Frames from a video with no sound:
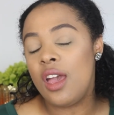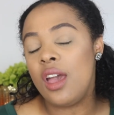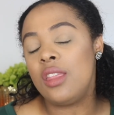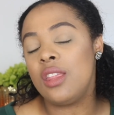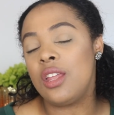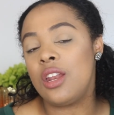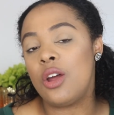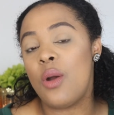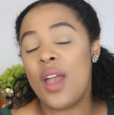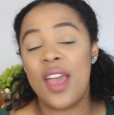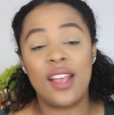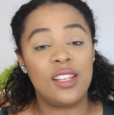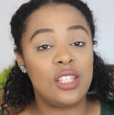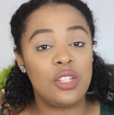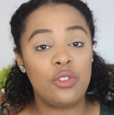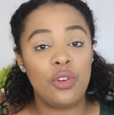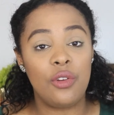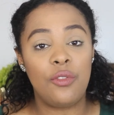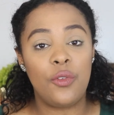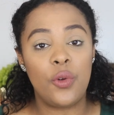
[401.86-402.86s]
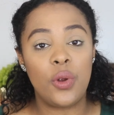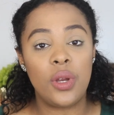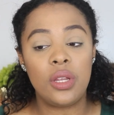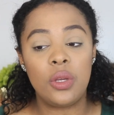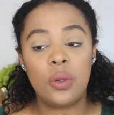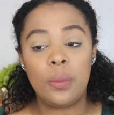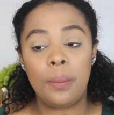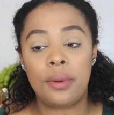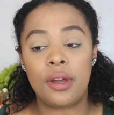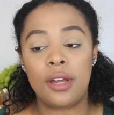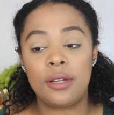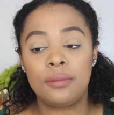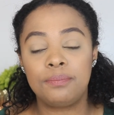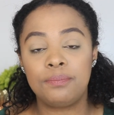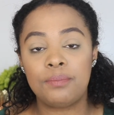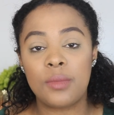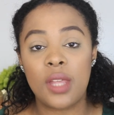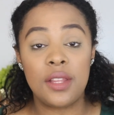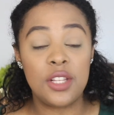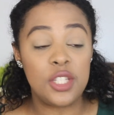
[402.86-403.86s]
and then I'll answer it for you.
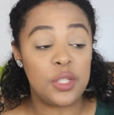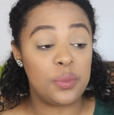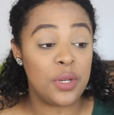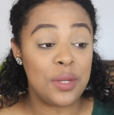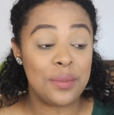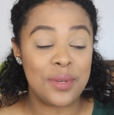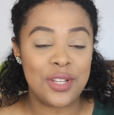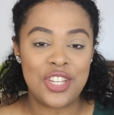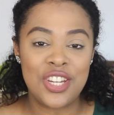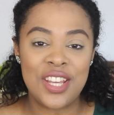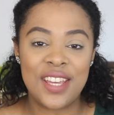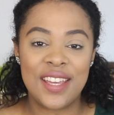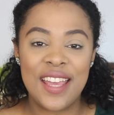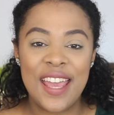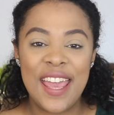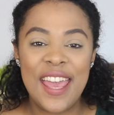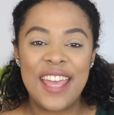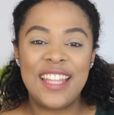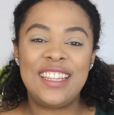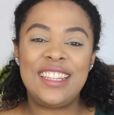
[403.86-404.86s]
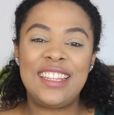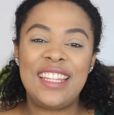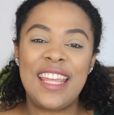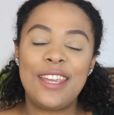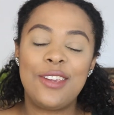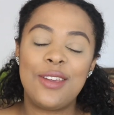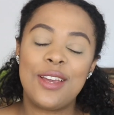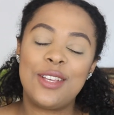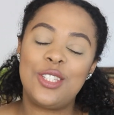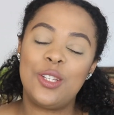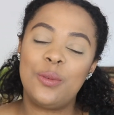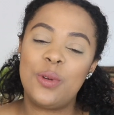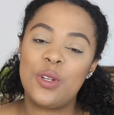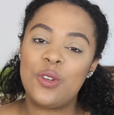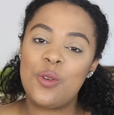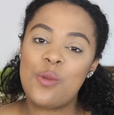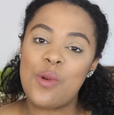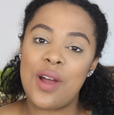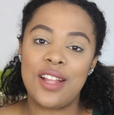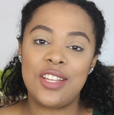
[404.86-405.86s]
But that's pretty much it. Thank you guys so much
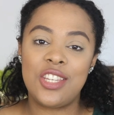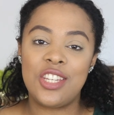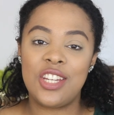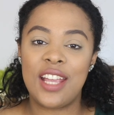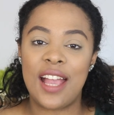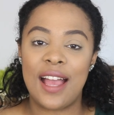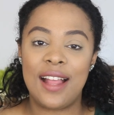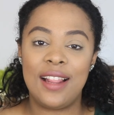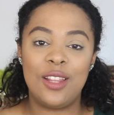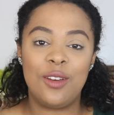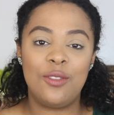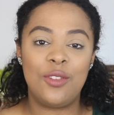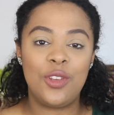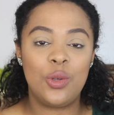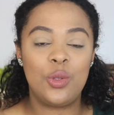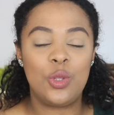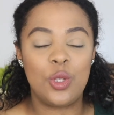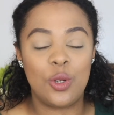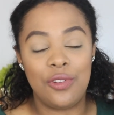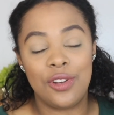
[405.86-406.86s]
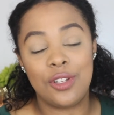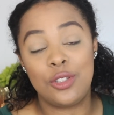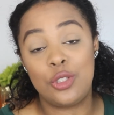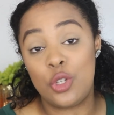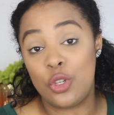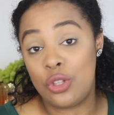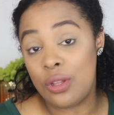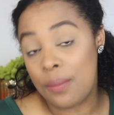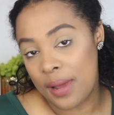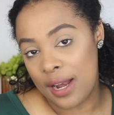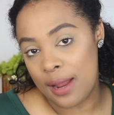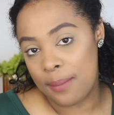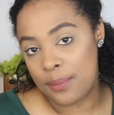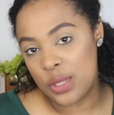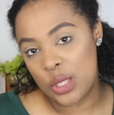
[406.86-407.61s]
for watching. I love you. Don't forget to join the Pineapple